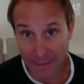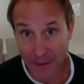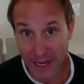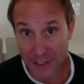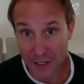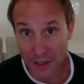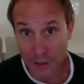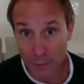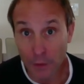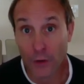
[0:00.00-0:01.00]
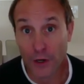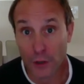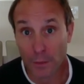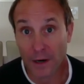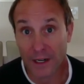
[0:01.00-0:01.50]
based on deploying your
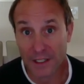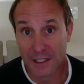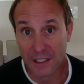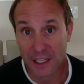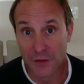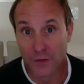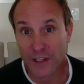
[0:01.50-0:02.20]
product successfully.